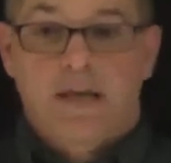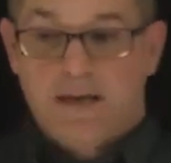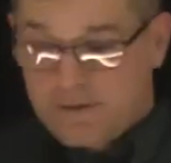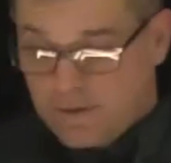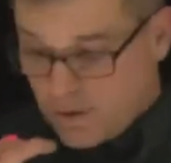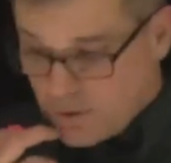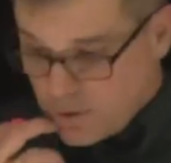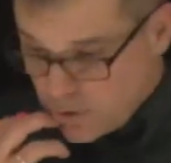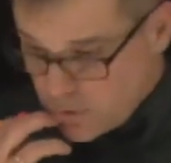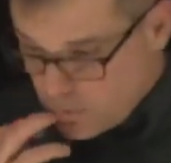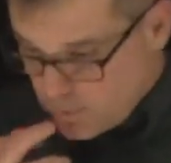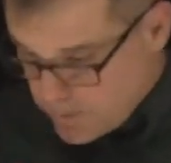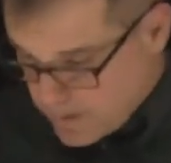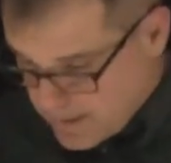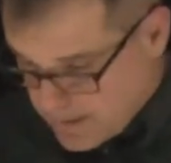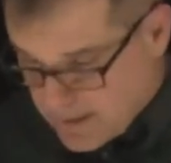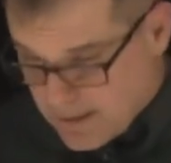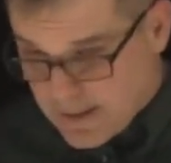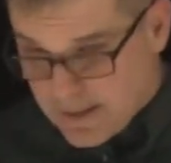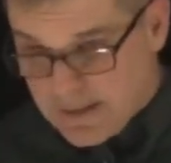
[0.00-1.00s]
like to do
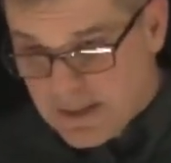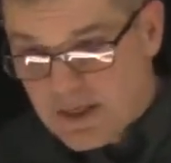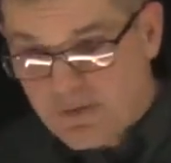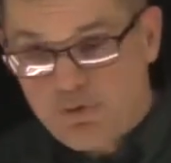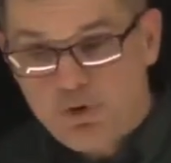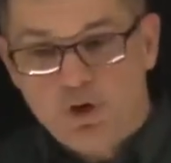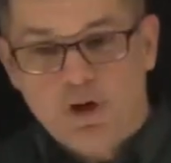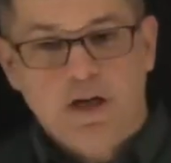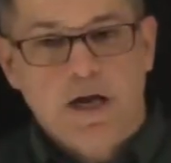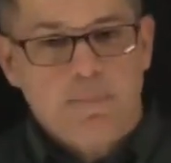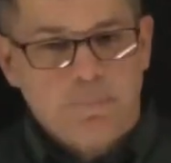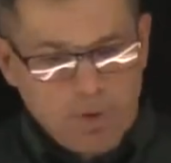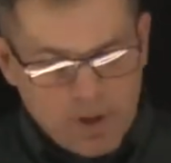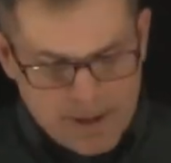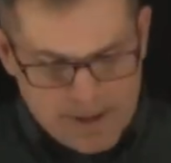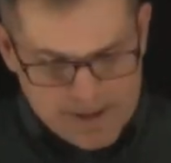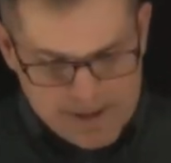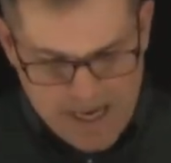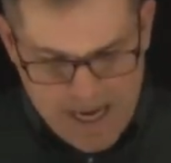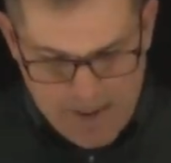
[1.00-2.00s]
is give you a couple
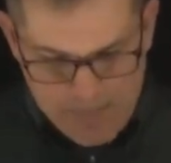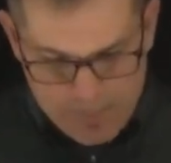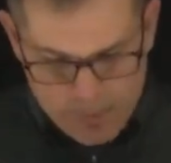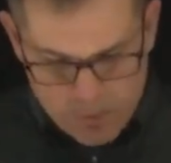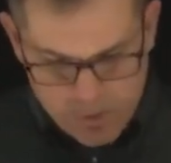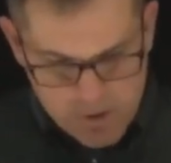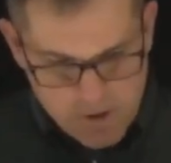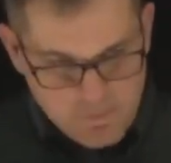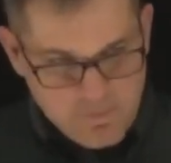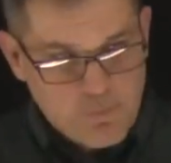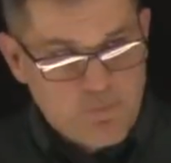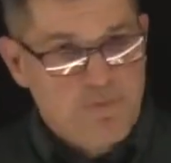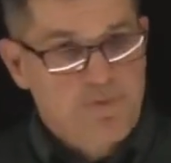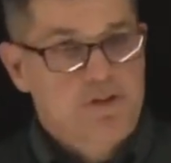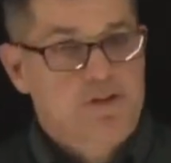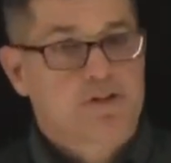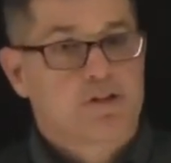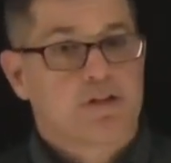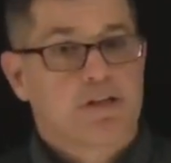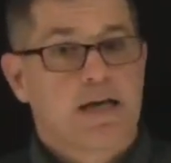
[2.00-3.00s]
examples of
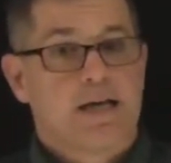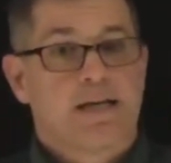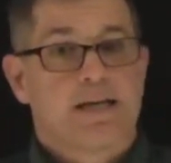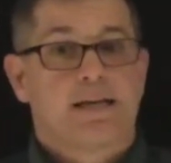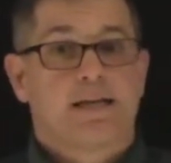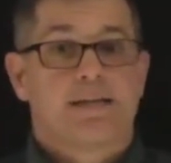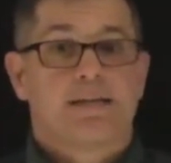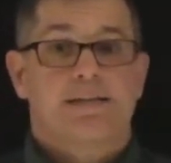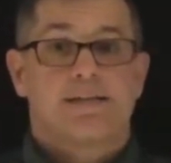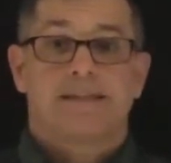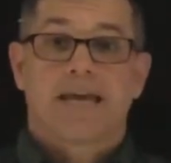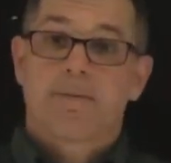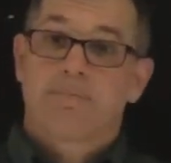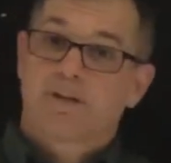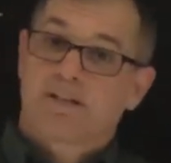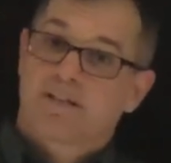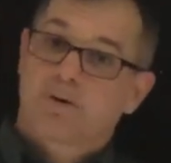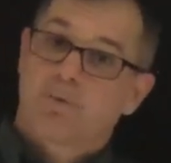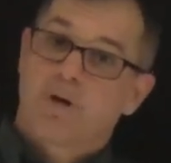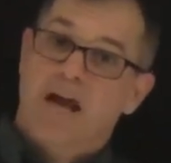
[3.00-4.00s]

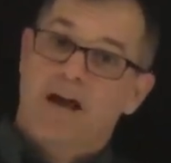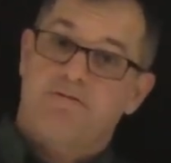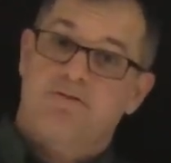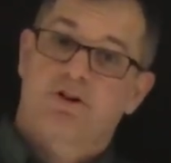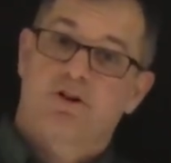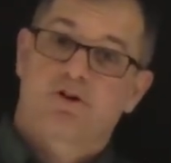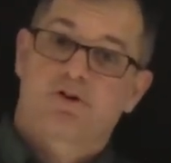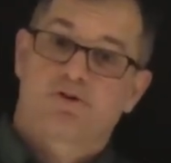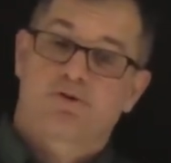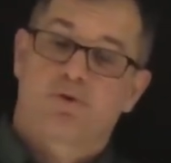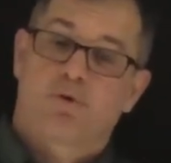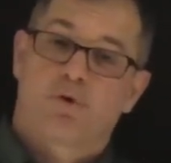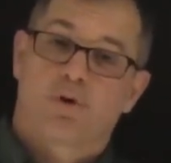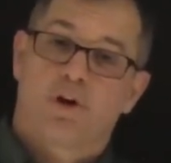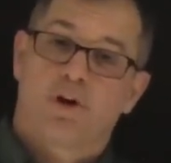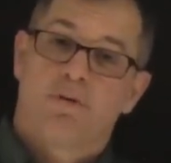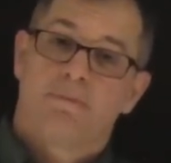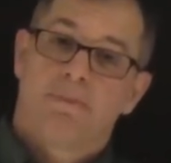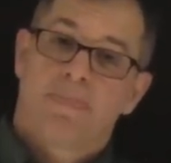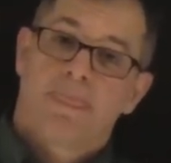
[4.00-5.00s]
statements that we have in our
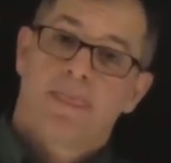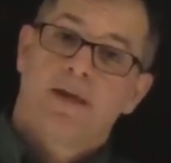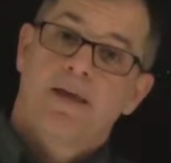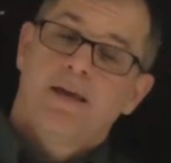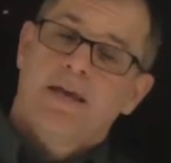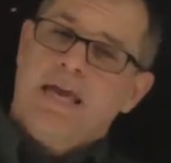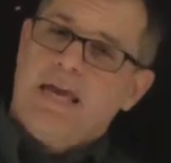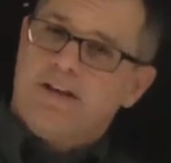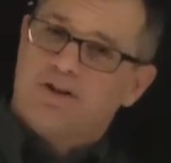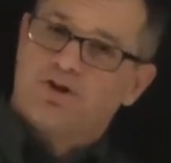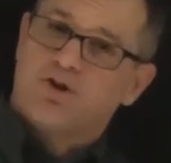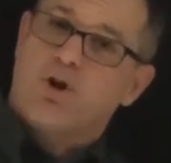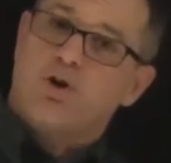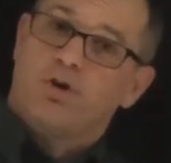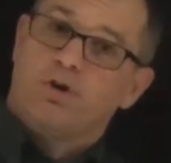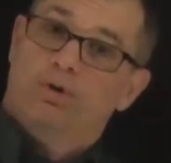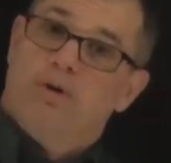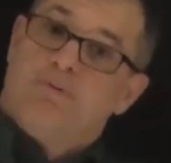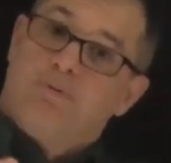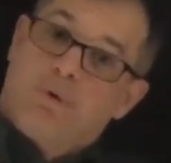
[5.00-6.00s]
story and show
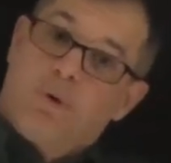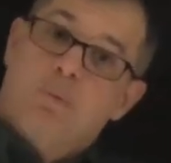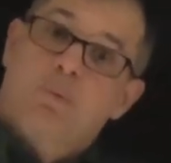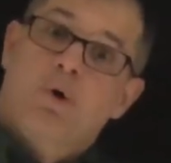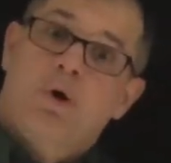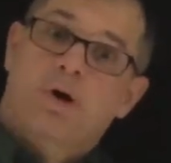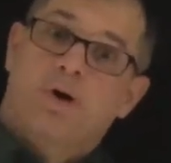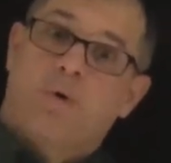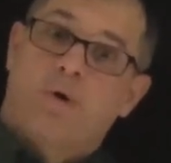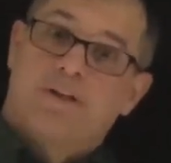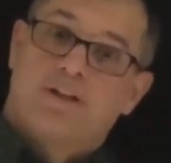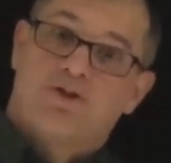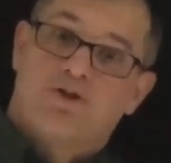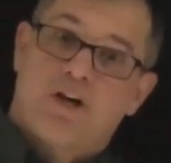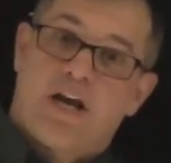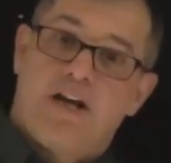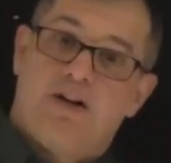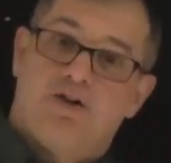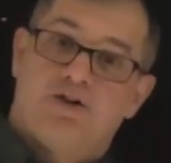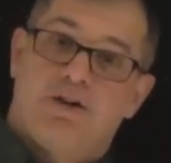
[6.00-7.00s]
you if we were going to
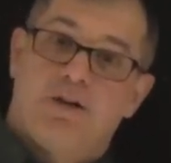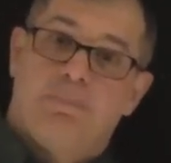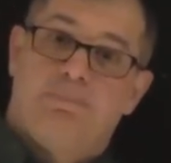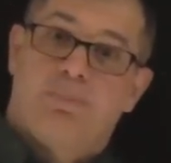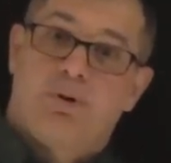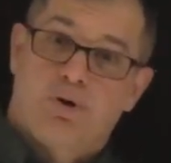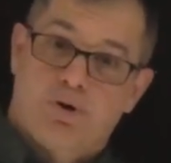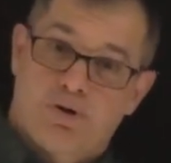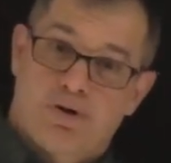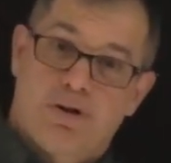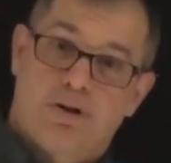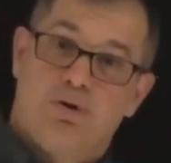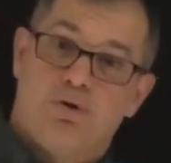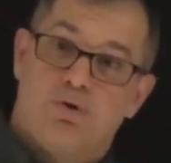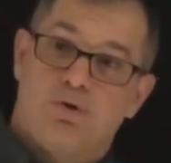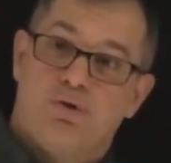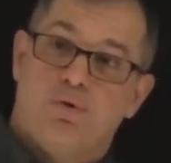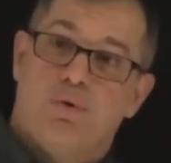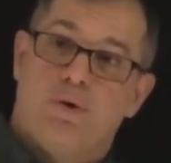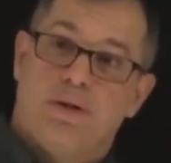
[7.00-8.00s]
change the person
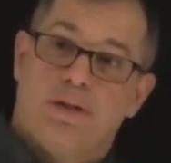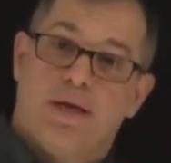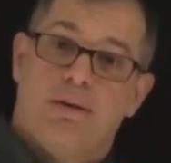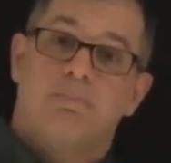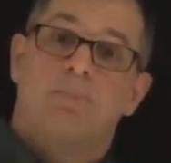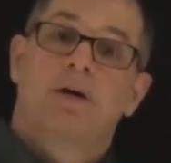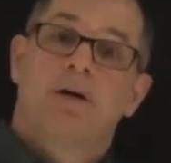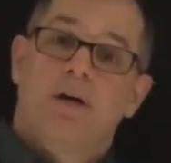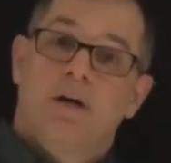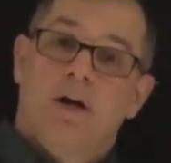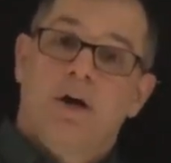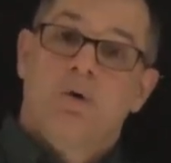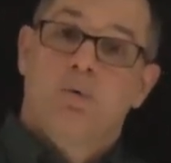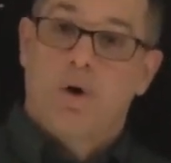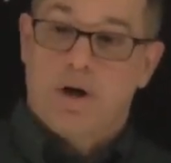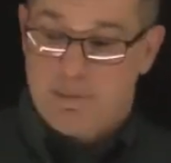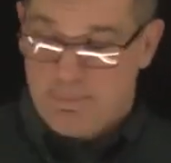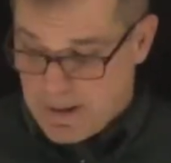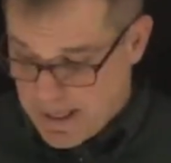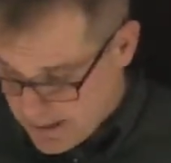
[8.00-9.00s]
who's doing them, what it